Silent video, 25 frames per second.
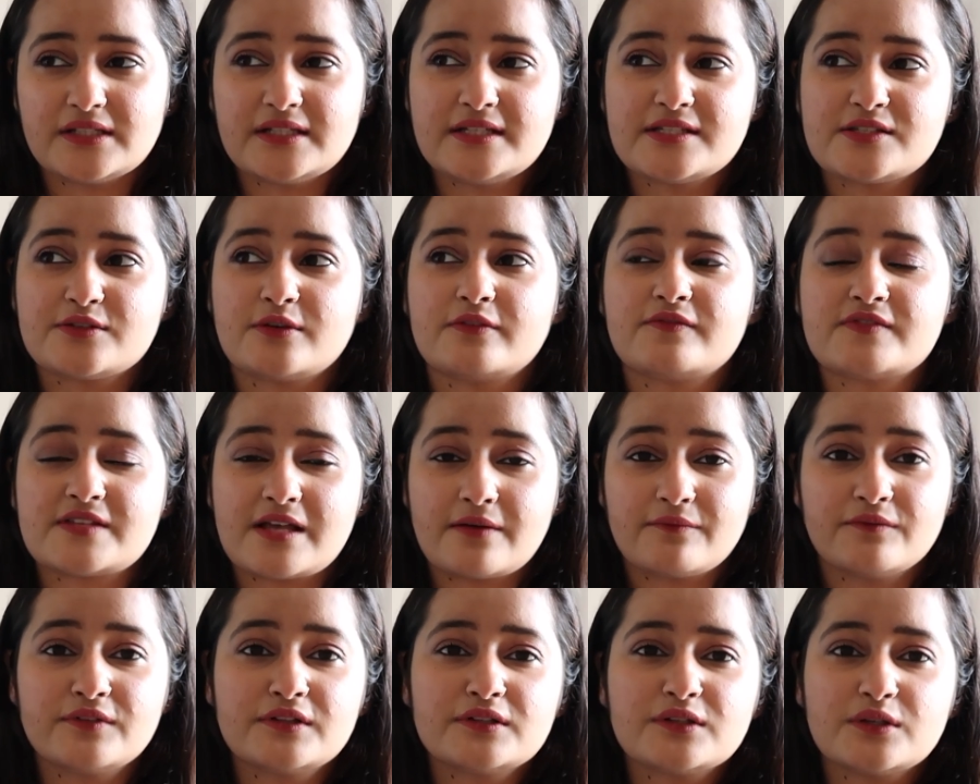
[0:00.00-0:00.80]
So if
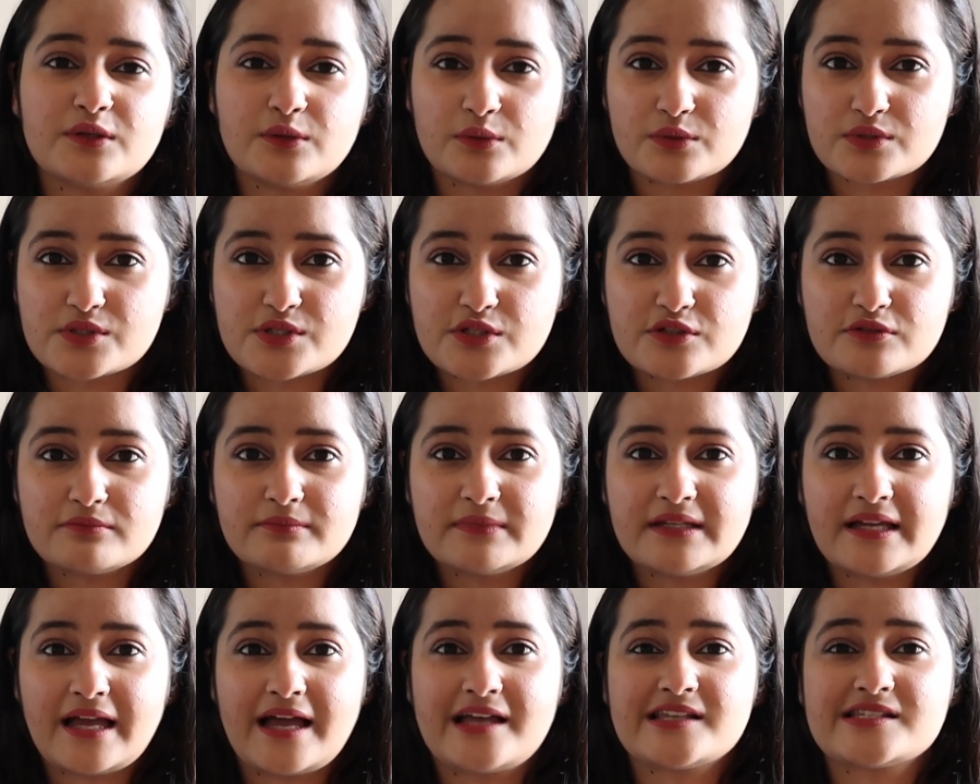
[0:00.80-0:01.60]
someone close to me
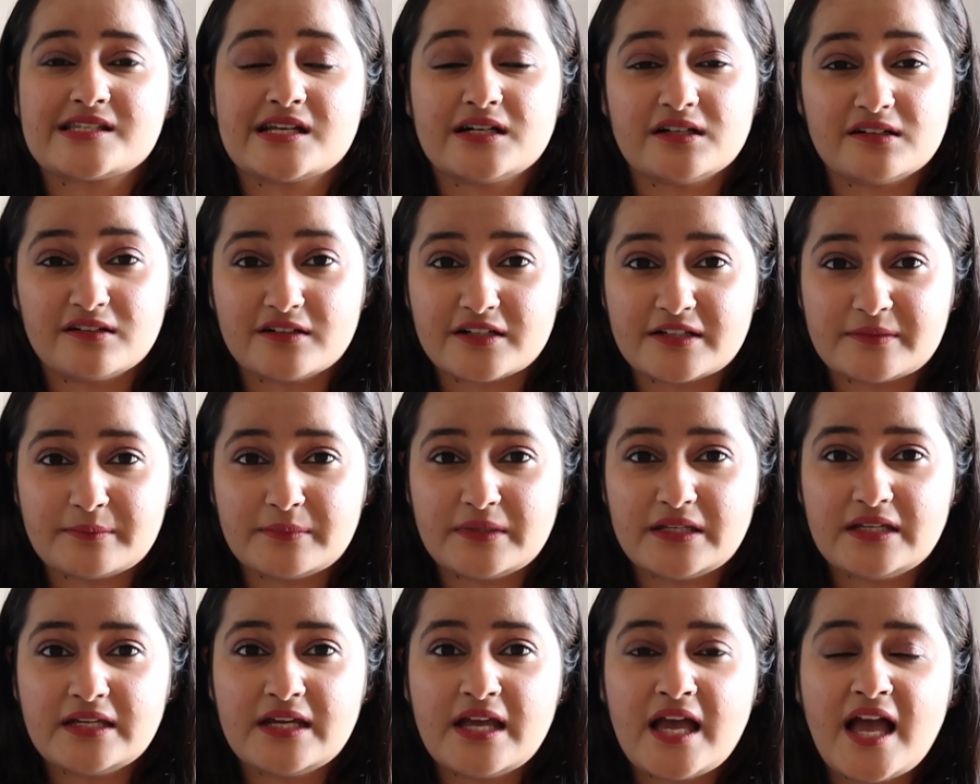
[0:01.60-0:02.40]
has hurt
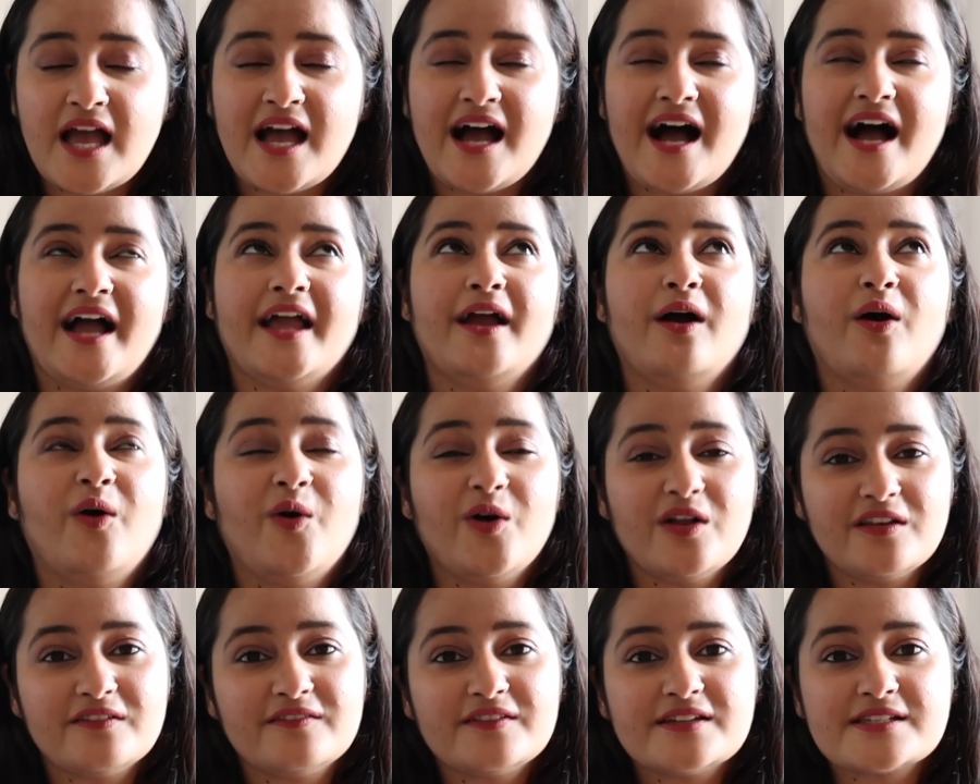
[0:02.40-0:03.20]
me, I
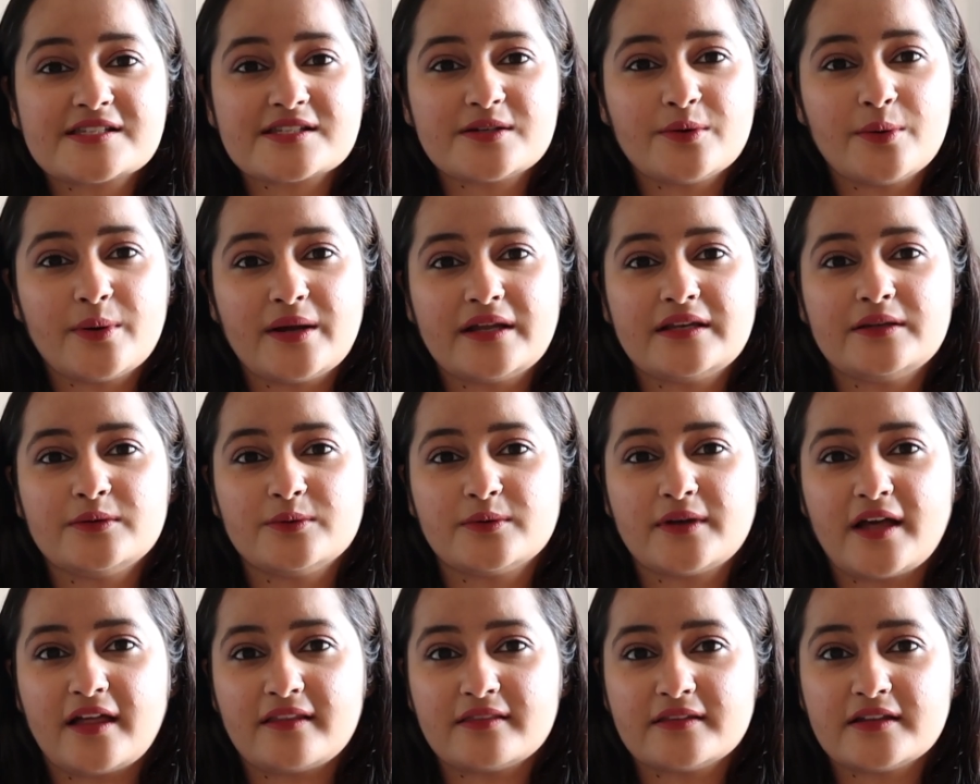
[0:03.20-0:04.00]
always go and look
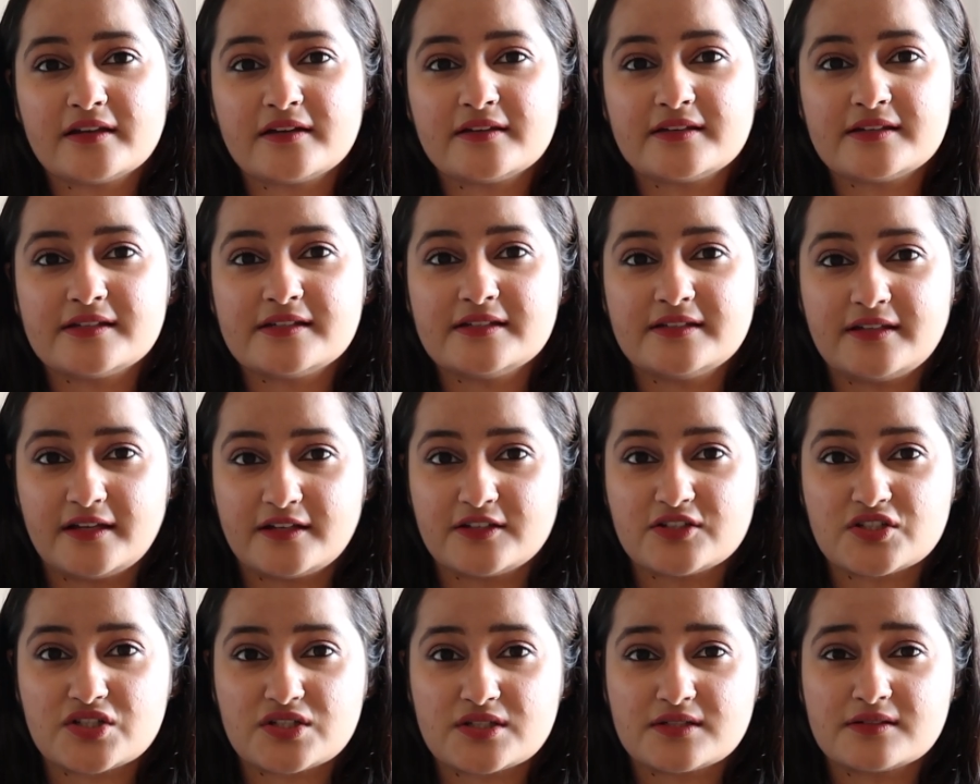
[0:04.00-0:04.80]
at their
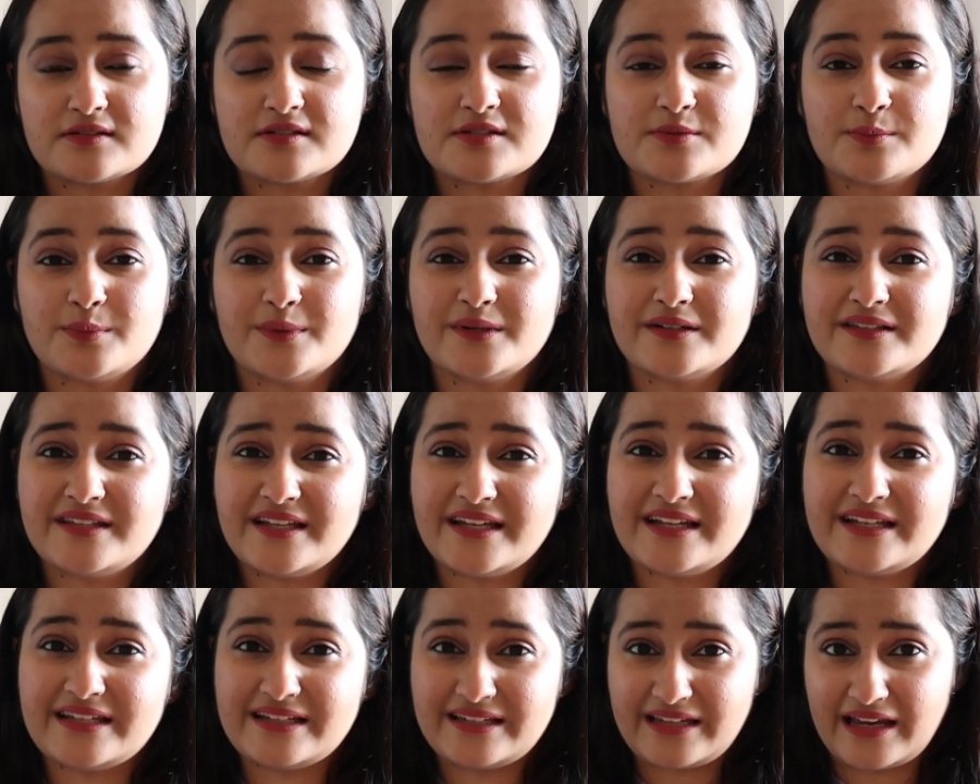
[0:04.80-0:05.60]
intentions. Were they
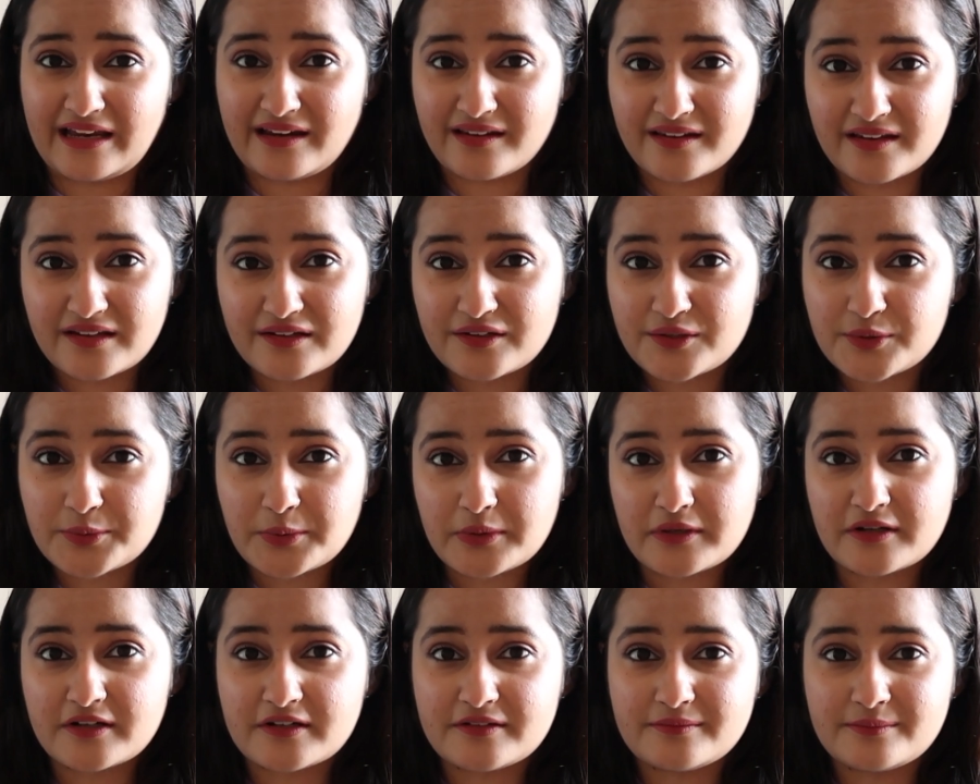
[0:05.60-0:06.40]
intending to
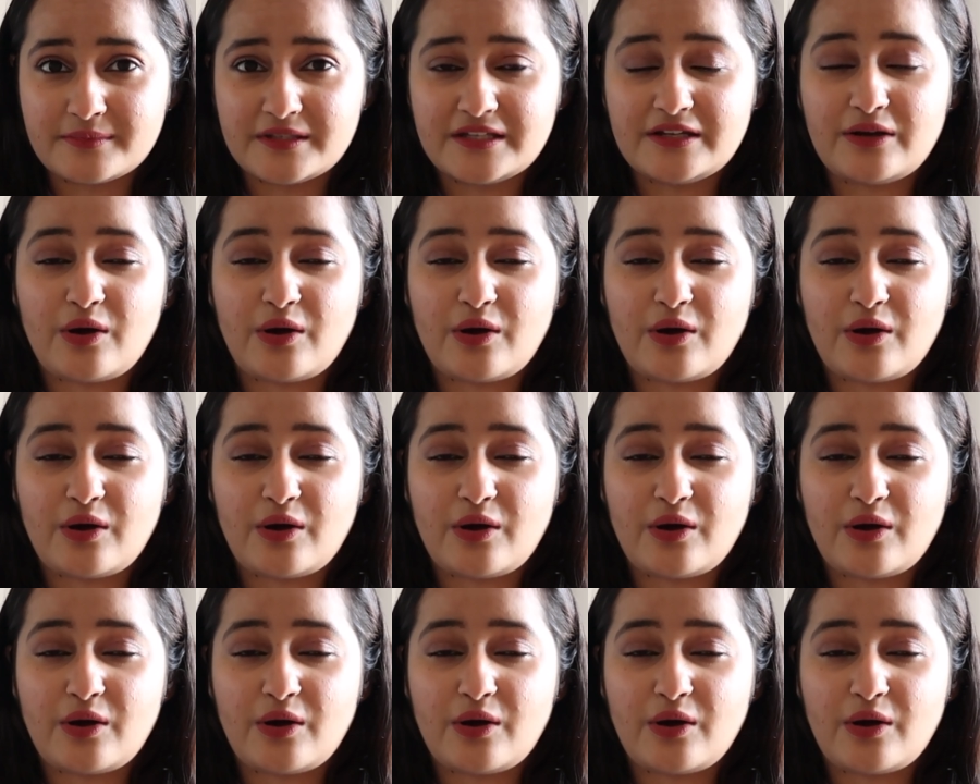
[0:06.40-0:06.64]
hurt me?